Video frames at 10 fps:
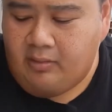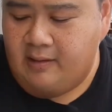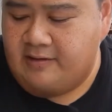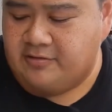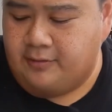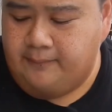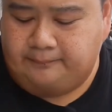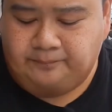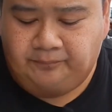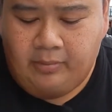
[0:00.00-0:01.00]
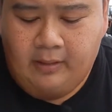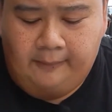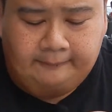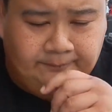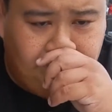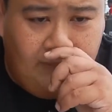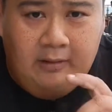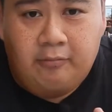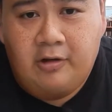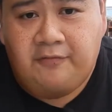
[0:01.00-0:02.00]
that's good.
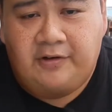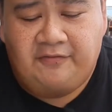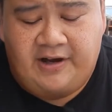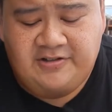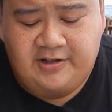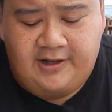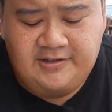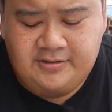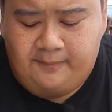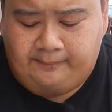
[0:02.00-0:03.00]
Word of advice, guys: